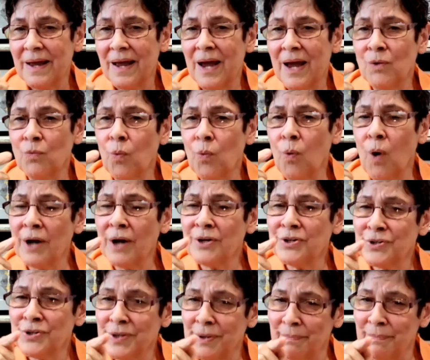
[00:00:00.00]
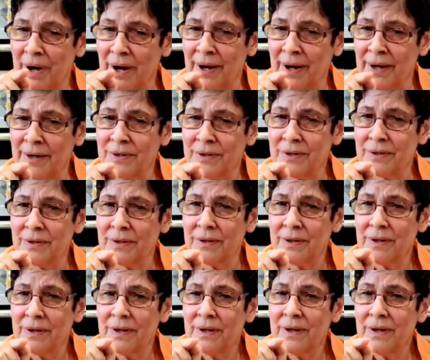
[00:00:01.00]
and watch the mind
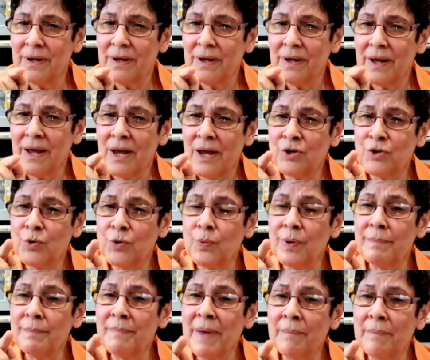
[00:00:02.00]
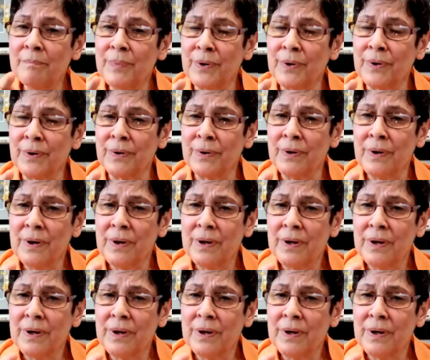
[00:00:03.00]
and to remember